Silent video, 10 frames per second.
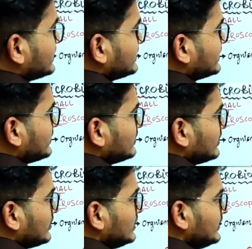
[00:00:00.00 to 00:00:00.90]
The
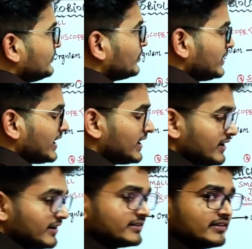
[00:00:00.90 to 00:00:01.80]
only 4
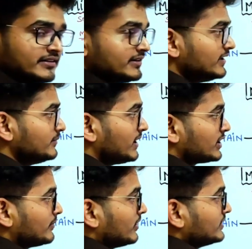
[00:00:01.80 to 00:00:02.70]
categories are there in
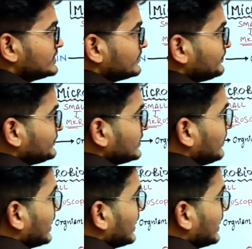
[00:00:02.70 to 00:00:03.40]
microbiology: the